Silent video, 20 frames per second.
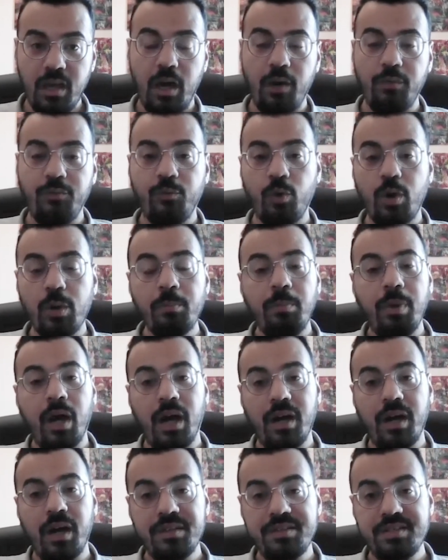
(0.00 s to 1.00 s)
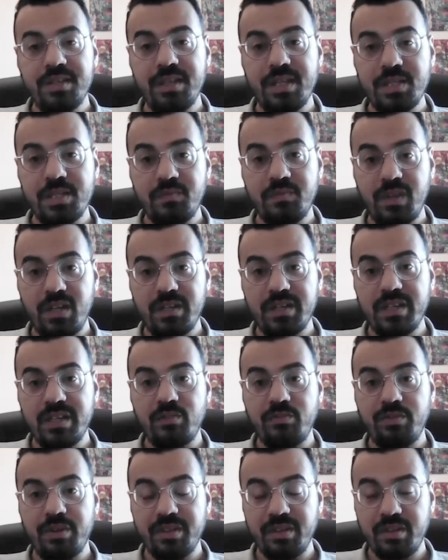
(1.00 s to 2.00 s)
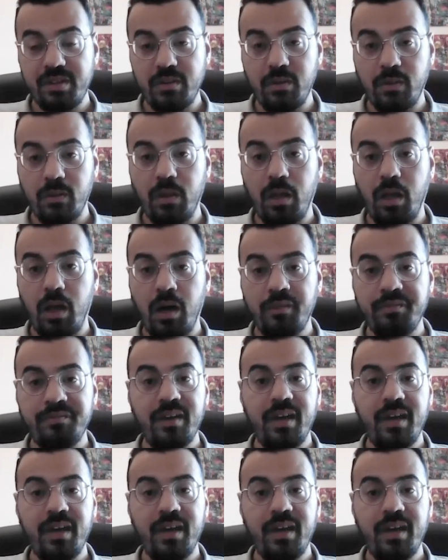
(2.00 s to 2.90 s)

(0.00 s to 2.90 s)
a foreign policy that's very critical of